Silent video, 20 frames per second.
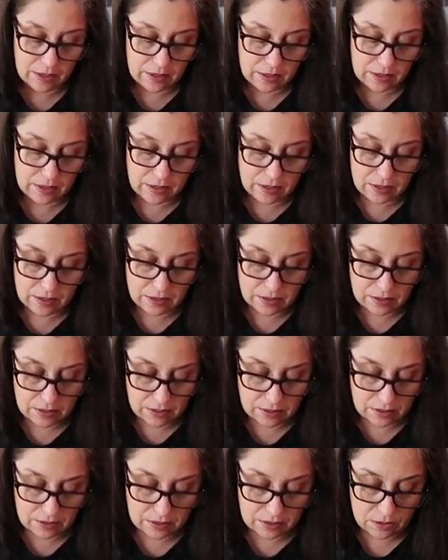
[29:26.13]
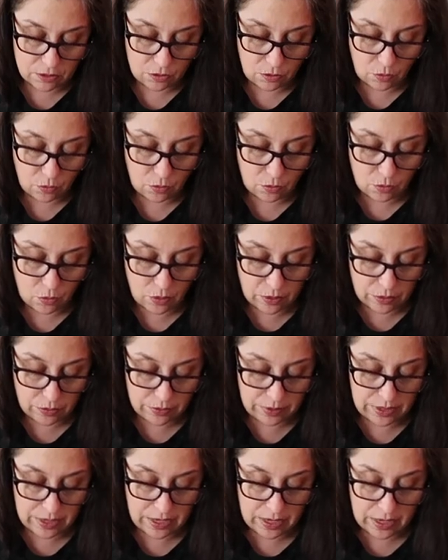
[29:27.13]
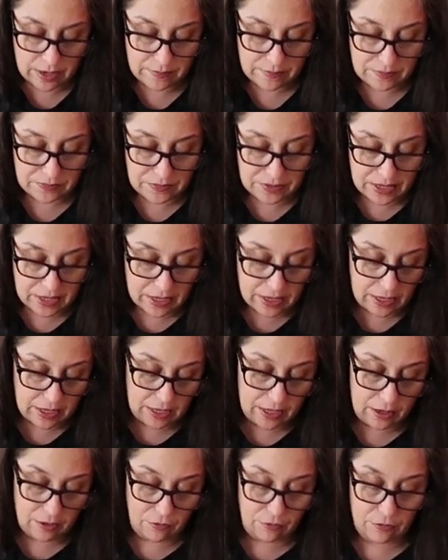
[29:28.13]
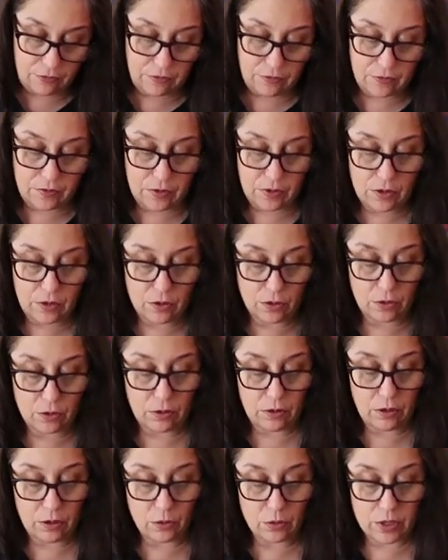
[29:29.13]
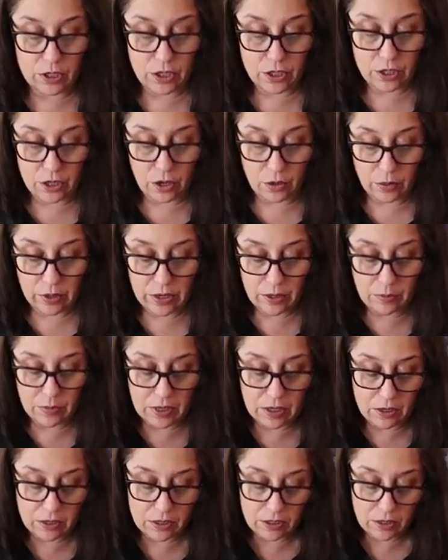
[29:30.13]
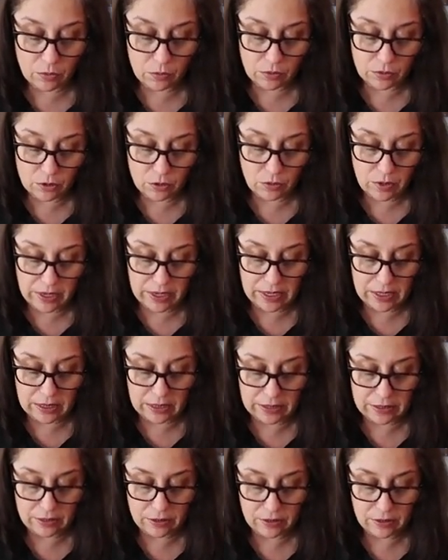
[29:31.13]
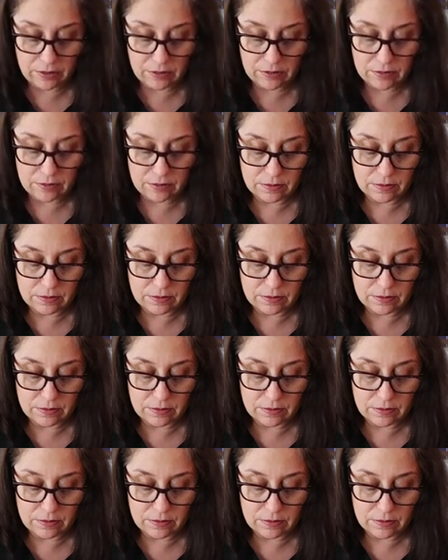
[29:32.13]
And don't worry if your glue is showing, because it will dry clear.